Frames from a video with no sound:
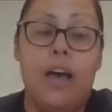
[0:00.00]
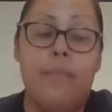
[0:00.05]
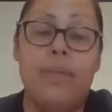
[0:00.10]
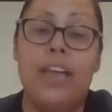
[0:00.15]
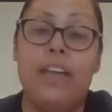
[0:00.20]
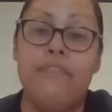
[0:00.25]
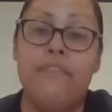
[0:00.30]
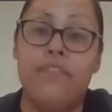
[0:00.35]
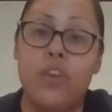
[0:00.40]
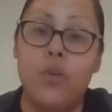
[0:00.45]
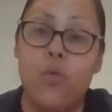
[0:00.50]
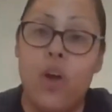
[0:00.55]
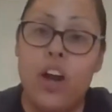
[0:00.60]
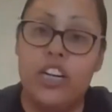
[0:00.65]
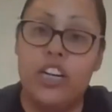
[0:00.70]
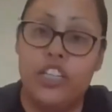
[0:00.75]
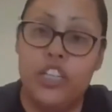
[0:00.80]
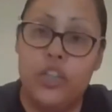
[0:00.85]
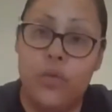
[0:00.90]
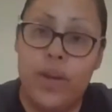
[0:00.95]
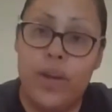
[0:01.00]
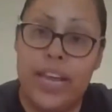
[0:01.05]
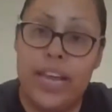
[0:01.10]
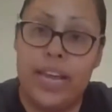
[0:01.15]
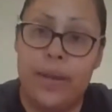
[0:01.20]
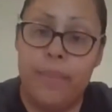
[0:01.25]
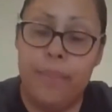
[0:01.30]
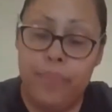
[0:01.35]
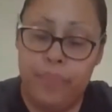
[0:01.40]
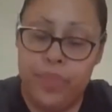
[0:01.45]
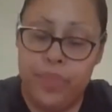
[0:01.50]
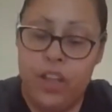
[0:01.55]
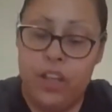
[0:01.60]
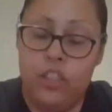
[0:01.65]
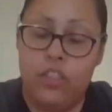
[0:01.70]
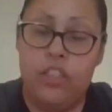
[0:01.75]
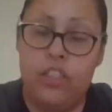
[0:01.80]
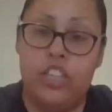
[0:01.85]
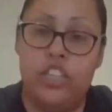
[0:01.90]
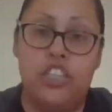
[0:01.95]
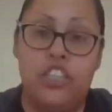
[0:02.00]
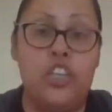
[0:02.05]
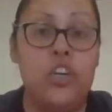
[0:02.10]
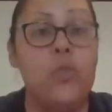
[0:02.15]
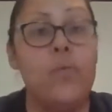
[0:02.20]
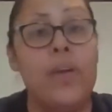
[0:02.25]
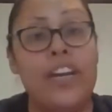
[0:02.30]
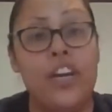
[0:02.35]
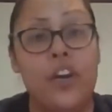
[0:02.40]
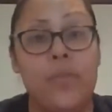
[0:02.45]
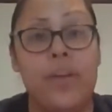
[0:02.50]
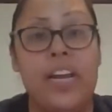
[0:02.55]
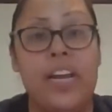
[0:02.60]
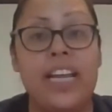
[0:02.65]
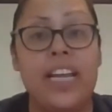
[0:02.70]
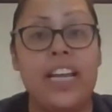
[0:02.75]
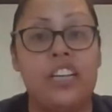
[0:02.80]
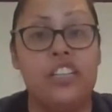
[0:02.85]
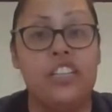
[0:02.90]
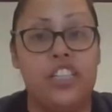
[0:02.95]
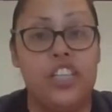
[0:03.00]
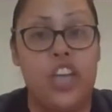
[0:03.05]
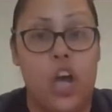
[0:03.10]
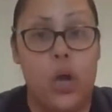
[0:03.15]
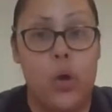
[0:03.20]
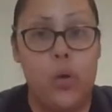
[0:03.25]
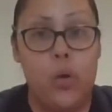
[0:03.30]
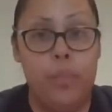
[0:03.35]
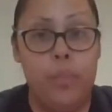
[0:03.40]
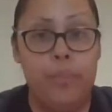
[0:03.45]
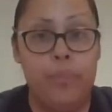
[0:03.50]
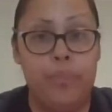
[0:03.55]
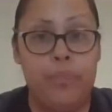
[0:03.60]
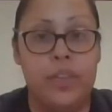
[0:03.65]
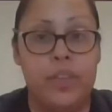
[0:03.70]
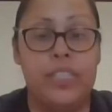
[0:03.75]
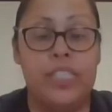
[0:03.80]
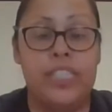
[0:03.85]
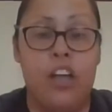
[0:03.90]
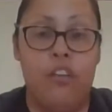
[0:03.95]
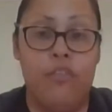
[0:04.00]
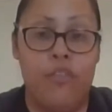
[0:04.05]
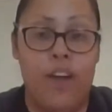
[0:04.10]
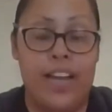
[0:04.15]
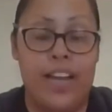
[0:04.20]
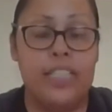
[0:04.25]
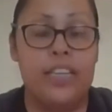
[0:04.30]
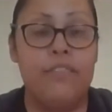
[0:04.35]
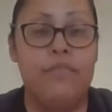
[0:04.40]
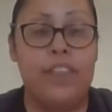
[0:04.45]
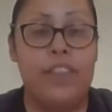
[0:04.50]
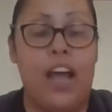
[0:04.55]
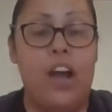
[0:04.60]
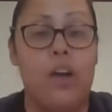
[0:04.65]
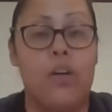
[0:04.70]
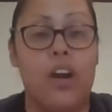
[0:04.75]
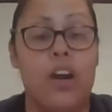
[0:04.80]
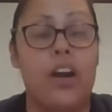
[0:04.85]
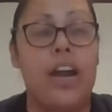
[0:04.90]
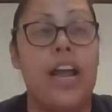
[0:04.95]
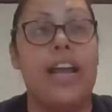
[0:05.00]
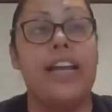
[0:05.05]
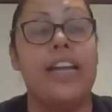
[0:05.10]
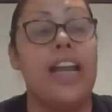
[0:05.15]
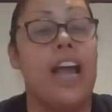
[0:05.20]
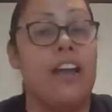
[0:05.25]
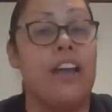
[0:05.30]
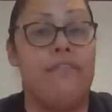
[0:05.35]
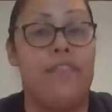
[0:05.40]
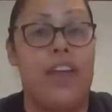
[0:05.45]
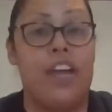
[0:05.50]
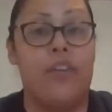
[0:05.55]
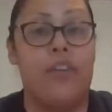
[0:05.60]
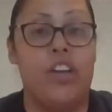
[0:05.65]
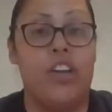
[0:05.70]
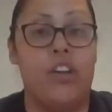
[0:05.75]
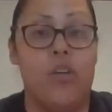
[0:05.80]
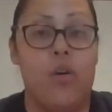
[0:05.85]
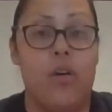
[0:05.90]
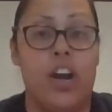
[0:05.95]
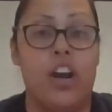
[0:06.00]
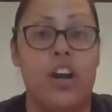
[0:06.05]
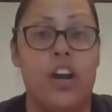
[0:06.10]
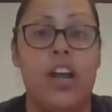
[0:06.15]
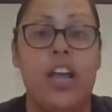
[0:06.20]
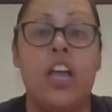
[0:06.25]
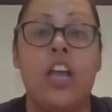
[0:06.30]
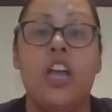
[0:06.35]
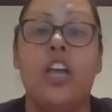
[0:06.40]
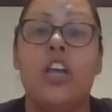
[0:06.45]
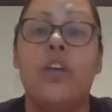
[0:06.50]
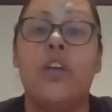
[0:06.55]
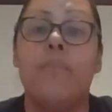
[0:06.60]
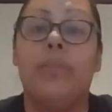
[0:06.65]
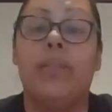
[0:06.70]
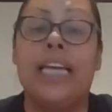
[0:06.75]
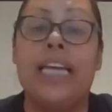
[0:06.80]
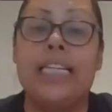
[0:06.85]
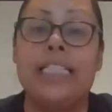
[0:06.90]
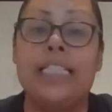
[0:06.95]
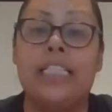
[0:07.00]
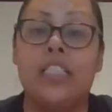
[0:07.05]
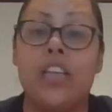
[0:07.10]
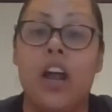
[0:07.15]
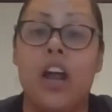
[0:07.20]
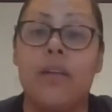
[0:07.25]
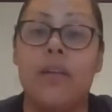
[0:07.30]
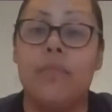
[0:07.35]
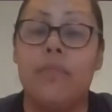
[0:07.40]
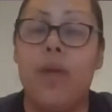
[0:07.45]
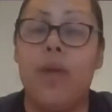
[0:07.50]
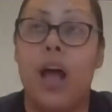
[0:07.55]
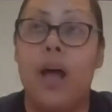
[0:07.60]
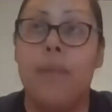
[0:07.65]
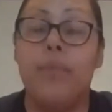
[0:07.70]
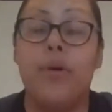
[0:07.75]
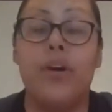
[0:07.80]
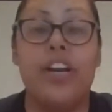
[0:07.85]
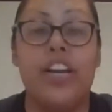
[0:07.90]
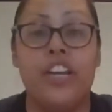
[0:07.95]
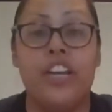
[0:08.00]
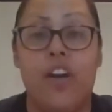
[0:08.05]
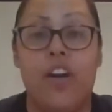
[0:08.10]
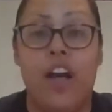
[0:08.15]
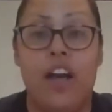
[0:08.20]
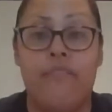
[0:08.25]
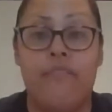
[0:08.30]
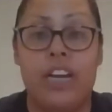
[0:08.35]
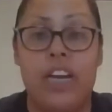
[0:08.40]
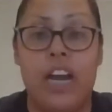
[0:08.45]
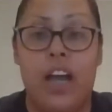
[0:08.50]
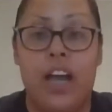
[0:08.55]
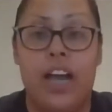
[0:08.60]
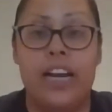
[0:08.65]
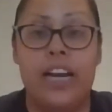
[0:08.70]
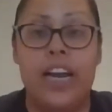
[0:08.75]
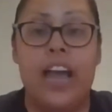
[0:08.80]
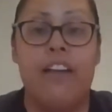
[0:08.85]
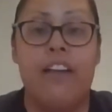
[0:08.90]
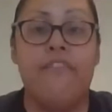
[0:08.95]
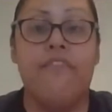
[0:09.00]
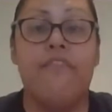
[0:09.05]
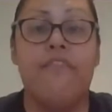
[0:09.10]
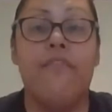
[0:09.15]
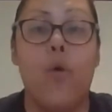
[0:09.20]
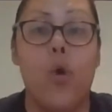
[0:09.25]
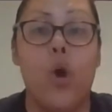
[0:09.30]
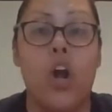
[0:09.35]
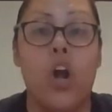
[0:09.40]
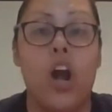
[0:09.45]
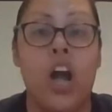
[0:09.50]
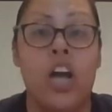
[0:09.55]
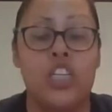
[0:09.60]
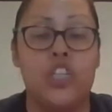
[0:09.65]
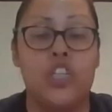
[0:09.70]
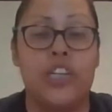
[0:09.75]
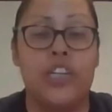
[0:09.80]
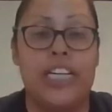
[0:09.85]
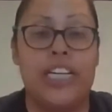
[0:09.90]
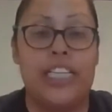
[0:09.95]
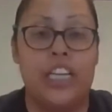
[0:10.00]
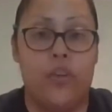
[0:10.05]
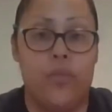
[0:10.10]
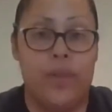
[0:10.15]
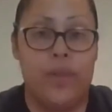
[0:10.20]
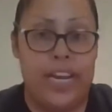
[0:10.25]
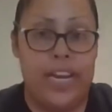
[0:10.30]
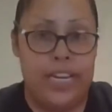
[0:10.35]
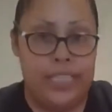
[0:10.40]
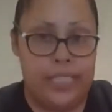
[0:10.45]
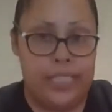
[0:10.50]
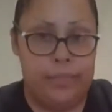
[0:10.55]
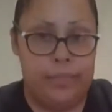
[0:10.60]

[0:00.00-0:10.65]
If you are doing the 2-ingredient dough, self-rising flour and non-fat Greek yogurt, please start putting your oven on at 400 degrees